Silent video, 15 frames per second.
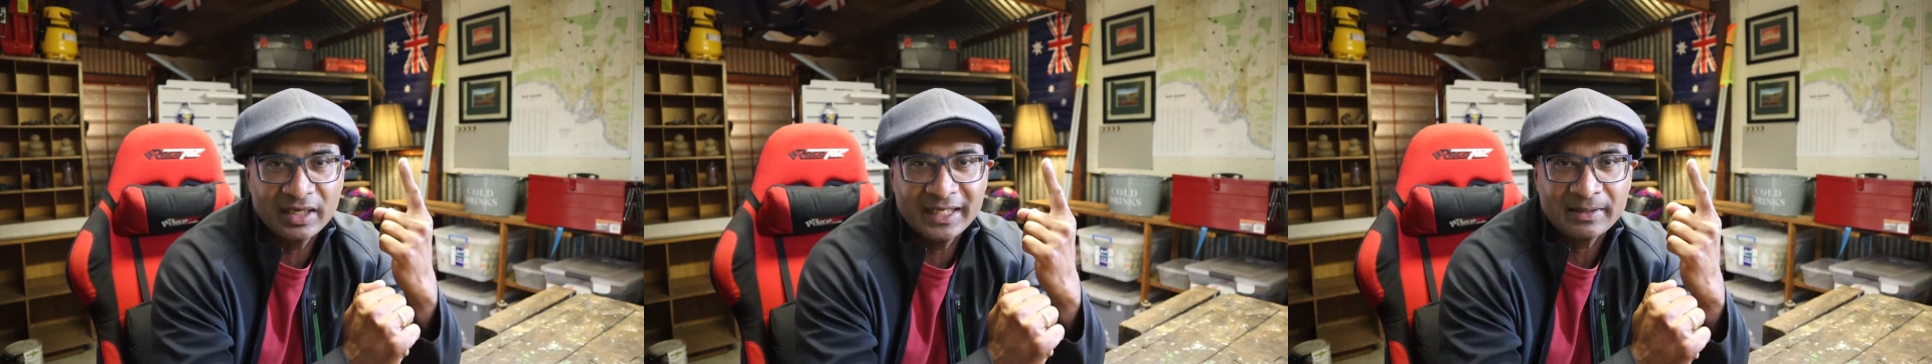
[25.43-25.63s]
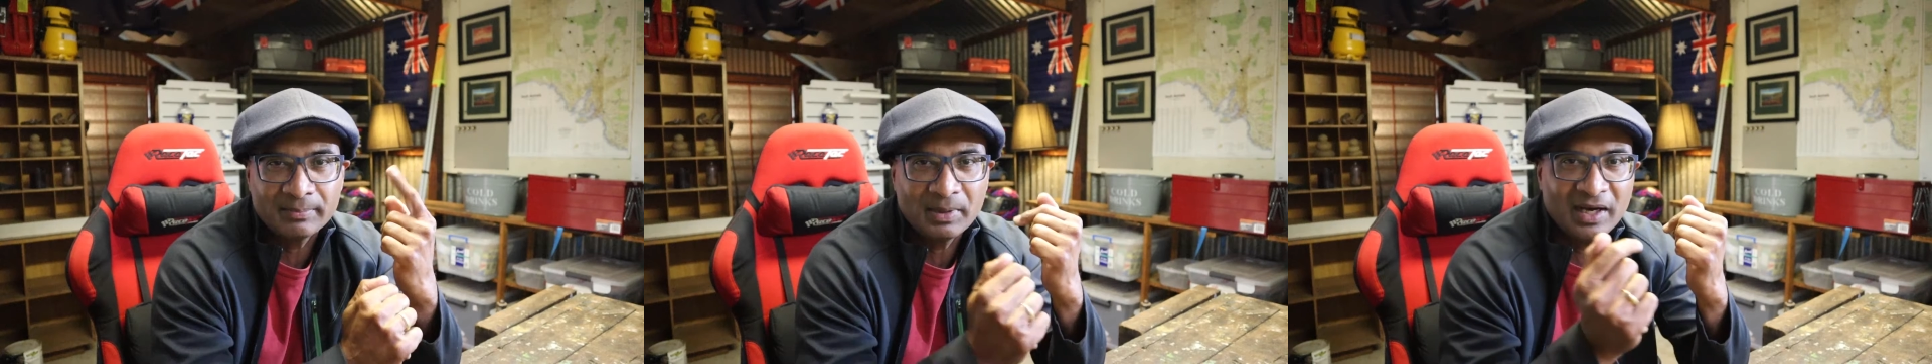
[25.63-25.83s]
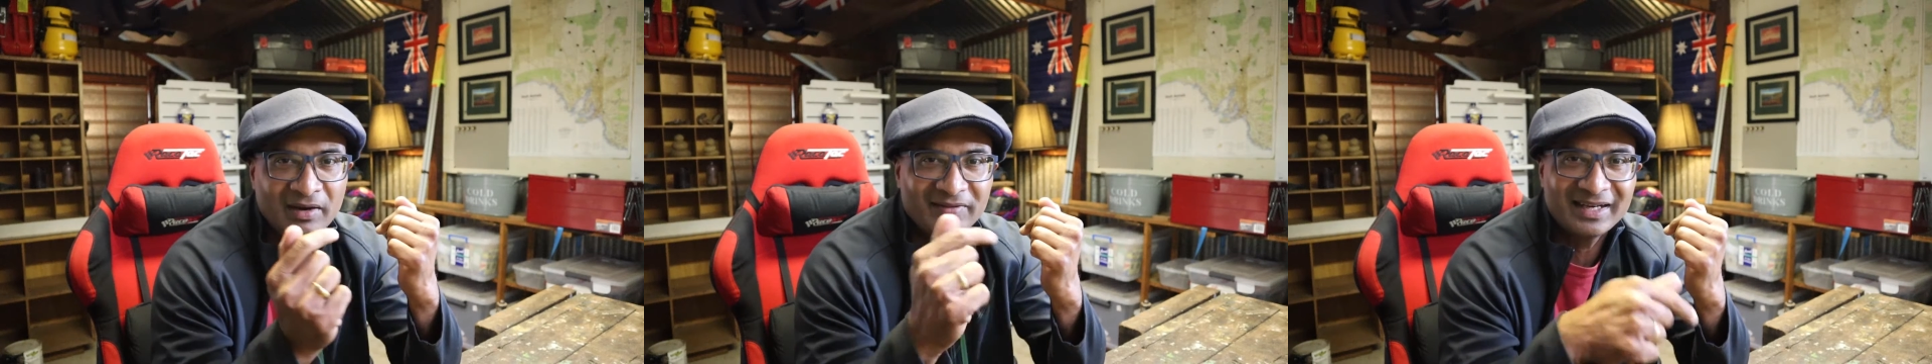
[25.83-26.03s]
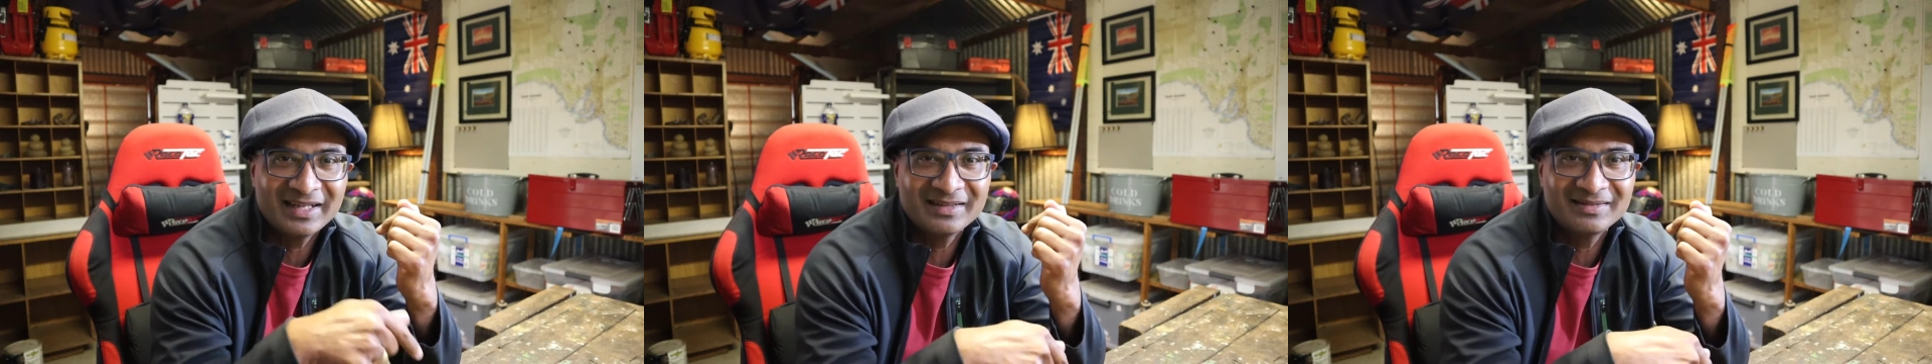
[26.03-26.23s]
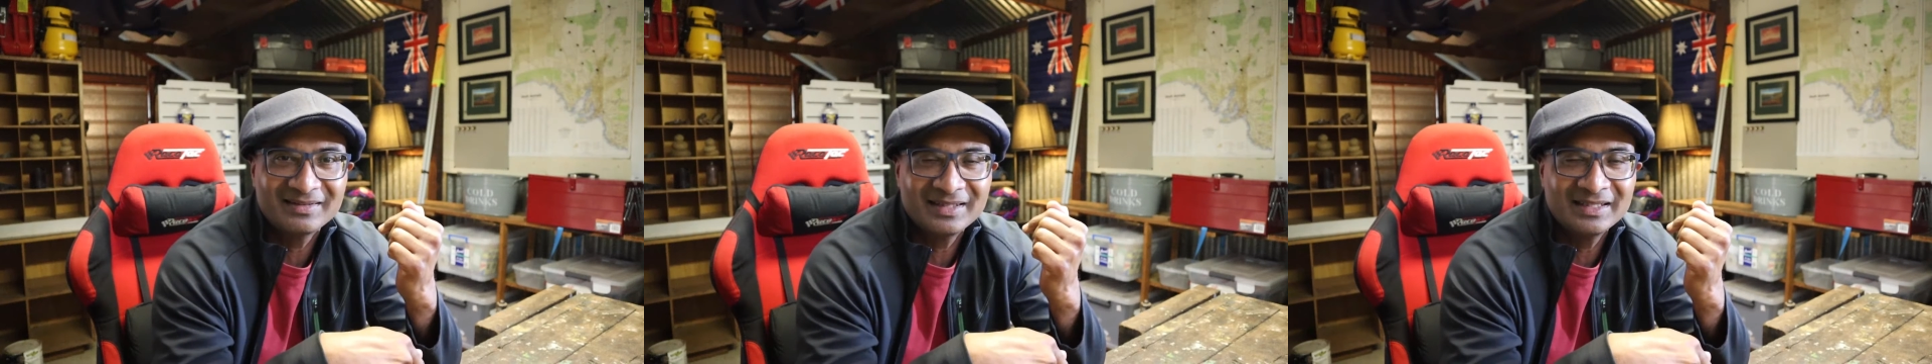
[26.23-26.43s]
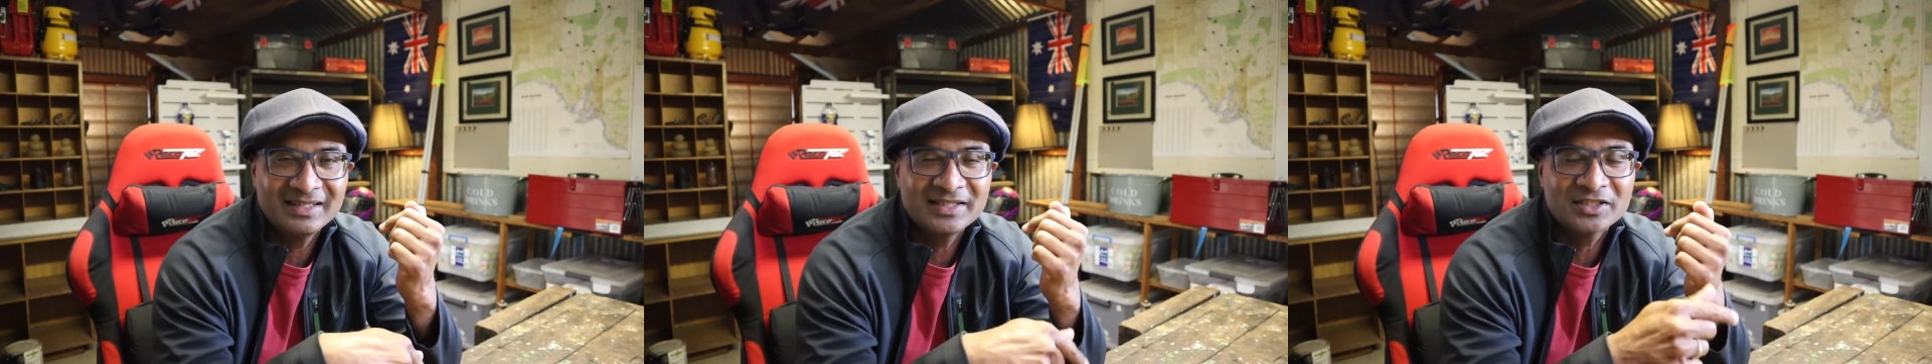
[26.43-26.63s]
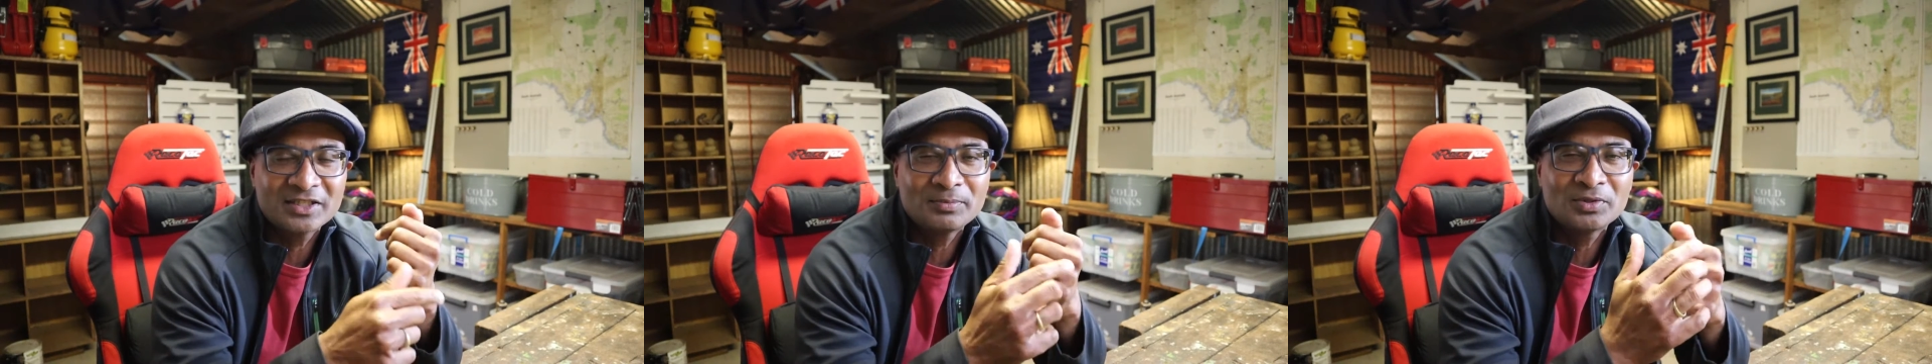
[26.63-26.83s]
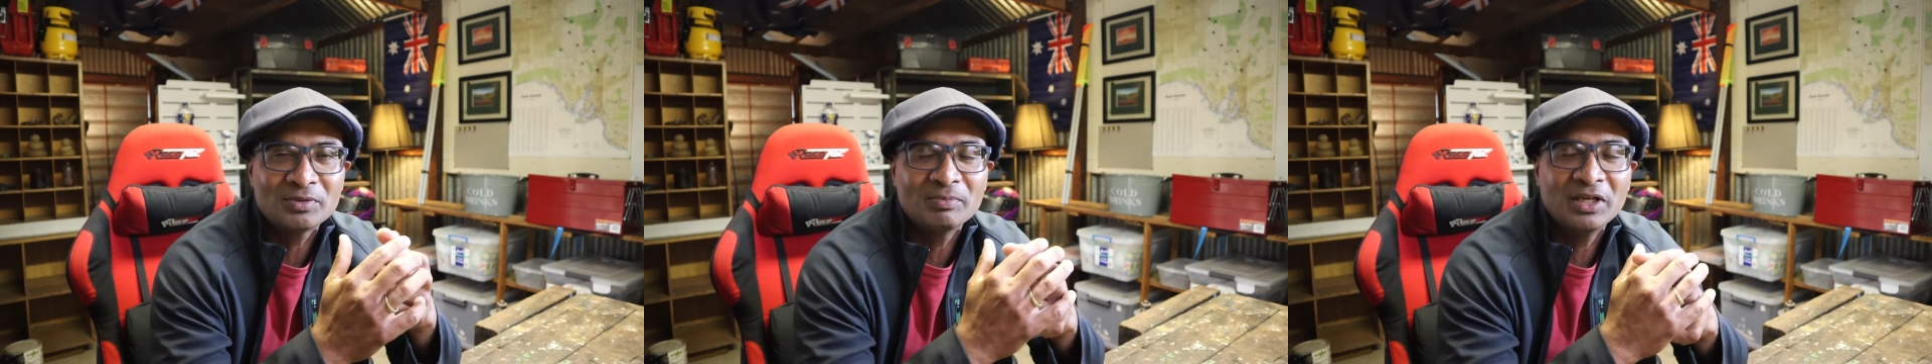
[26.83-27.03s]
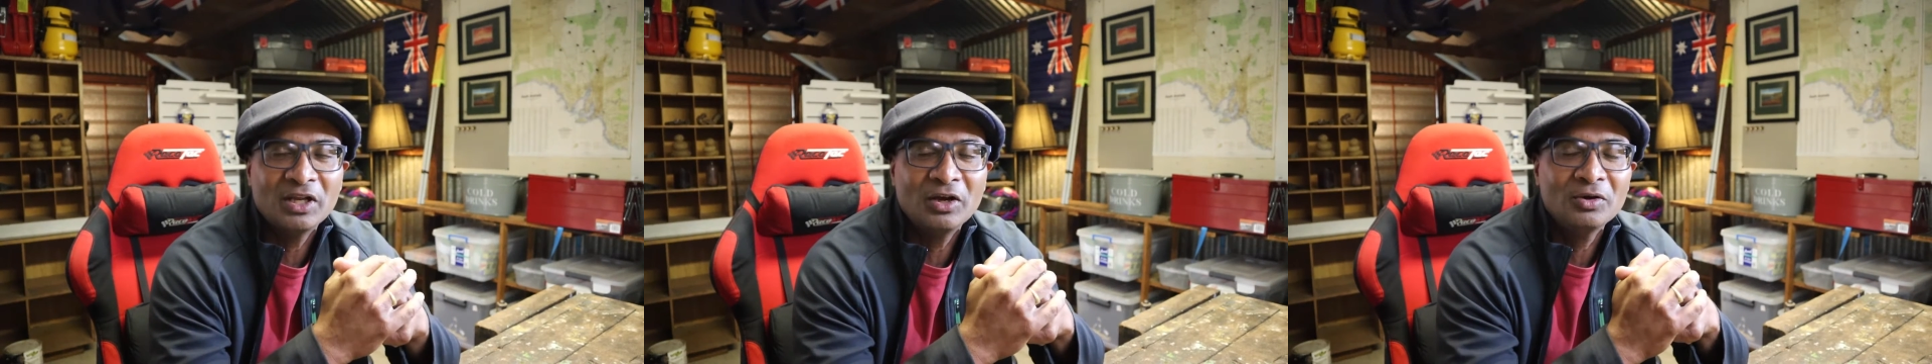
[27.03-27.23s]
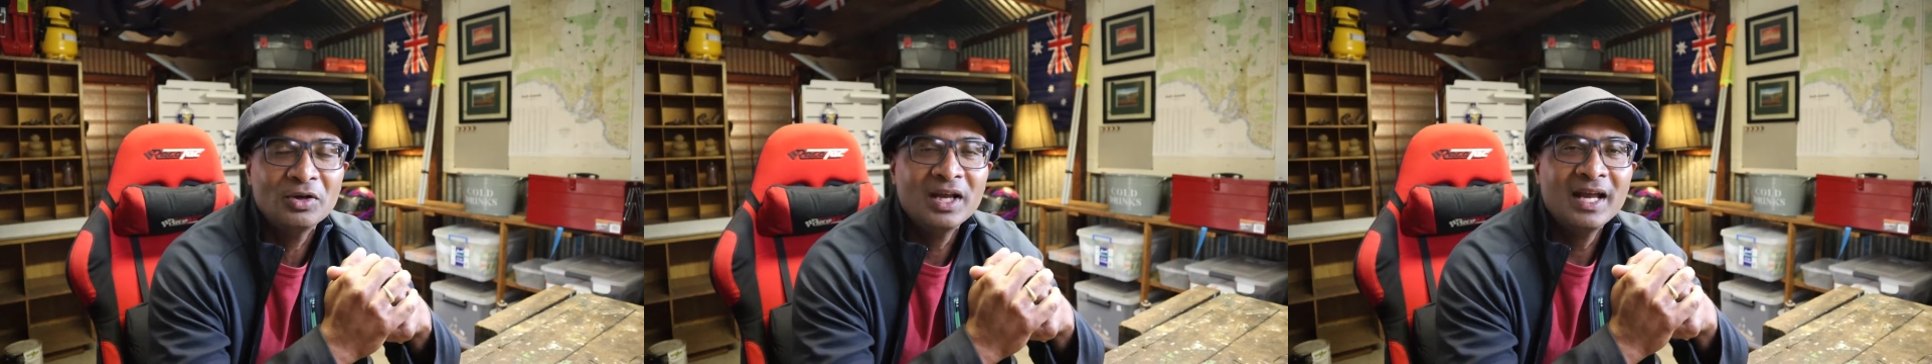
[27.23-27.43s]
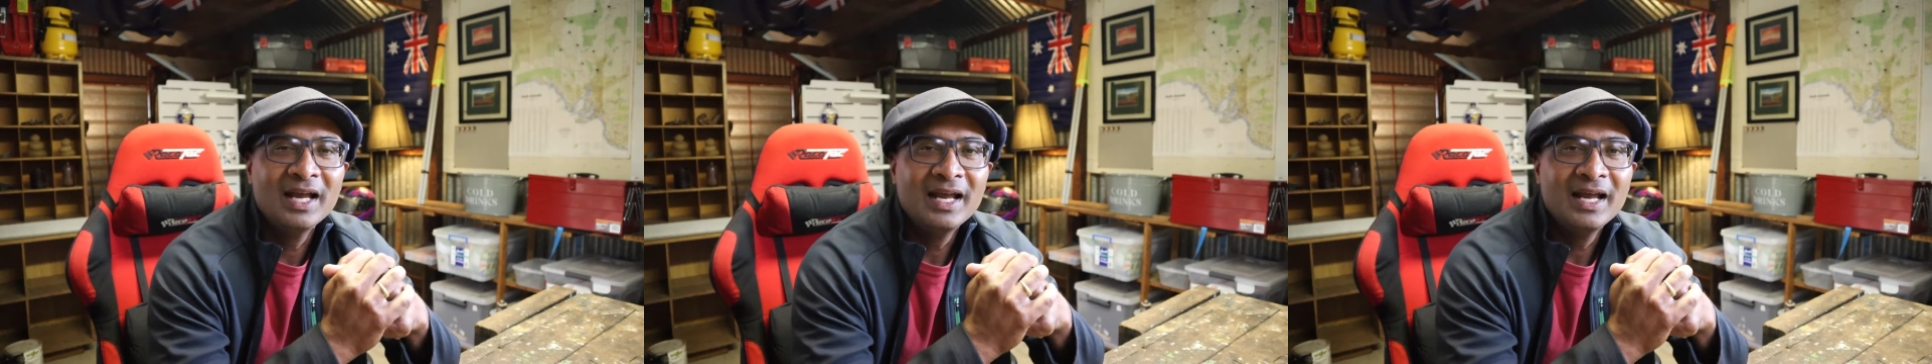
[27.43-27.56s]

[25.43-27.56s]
link above and in, in the description below.